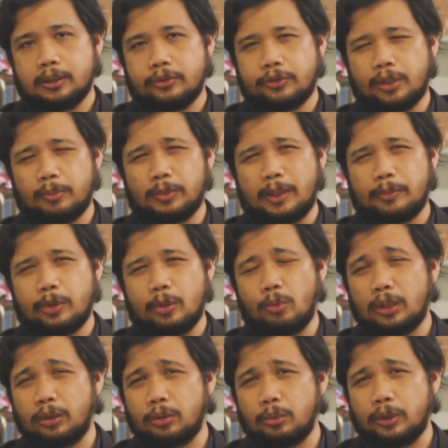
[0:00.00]
Sometimes you
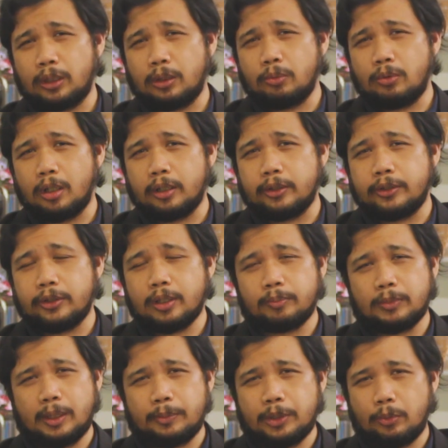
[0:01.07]
want to win awards,
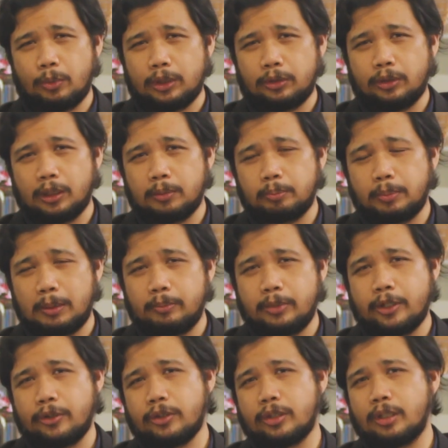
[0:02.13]
sometimes you want to get
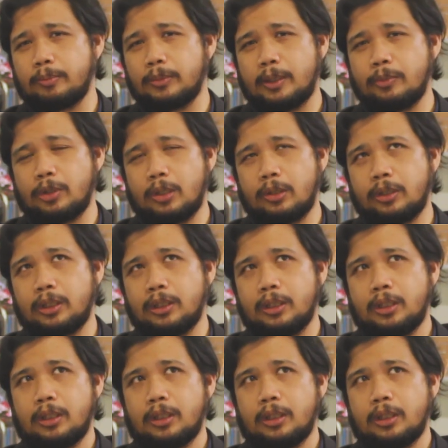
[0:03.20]
published, sometimes you